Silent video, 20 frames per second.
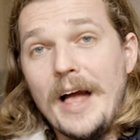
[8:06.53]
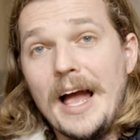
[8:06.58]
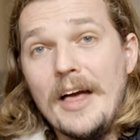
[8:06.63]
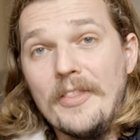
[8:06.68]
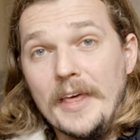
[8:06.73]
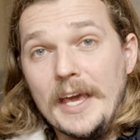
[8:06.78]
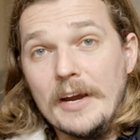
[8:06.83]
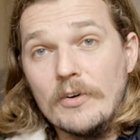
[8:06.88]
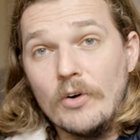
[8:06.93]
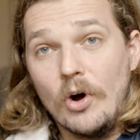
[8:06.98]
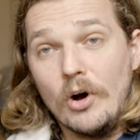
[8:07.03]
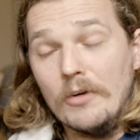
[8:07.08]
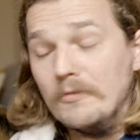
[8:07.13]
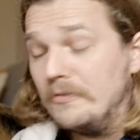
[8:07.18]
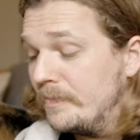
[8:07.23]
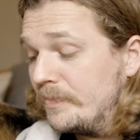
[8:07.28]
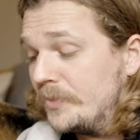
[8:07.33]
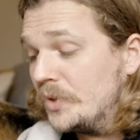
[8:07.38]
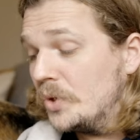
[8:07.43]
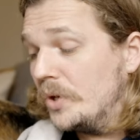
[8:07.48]
that
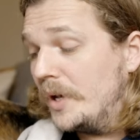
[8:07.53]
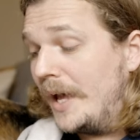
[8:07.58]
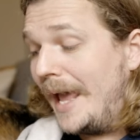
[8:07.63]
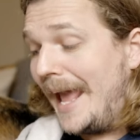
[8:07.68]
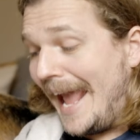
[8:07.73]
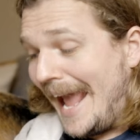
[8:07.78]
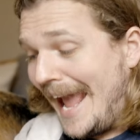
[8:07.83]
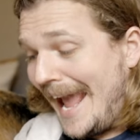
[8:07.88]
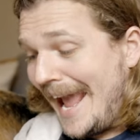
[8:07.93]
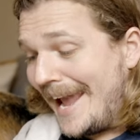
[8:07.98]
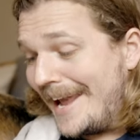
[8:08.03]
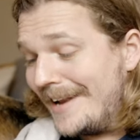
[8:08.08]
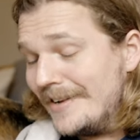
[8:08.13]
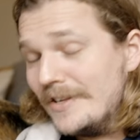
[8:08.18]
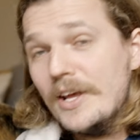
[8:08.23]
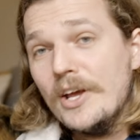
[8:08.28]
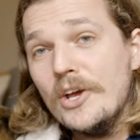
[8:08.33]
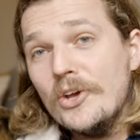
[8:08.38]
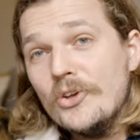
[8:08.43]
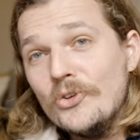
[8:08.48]
thereof, and
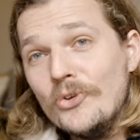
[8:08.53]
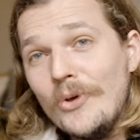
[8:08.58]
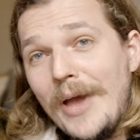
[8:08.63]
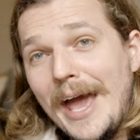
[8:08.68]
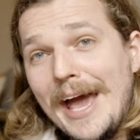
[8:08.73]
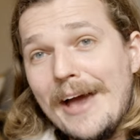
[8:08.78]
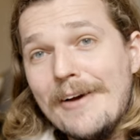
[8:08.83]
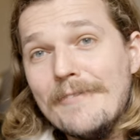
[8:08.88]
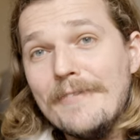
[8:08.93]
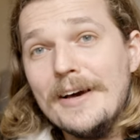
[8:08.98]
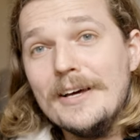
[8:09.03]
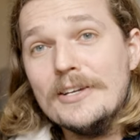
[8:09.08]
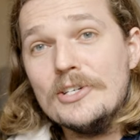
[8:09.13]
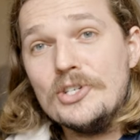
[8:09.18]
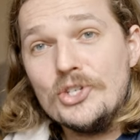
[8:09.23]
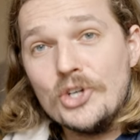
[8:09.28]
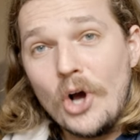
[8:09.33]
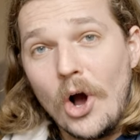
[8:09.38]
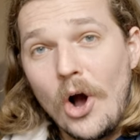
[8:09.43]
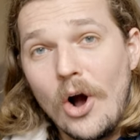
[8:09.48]
you have a
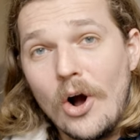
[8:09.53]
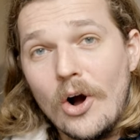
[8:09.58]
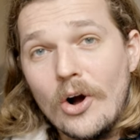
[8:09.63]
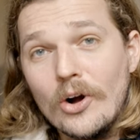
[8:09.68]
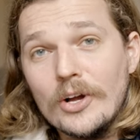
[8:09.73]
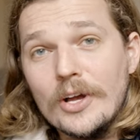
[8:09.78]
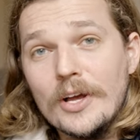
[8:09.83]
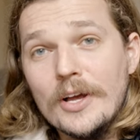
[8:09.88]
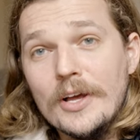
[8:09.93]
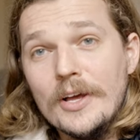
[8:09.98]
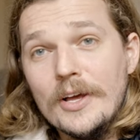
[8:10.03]
dog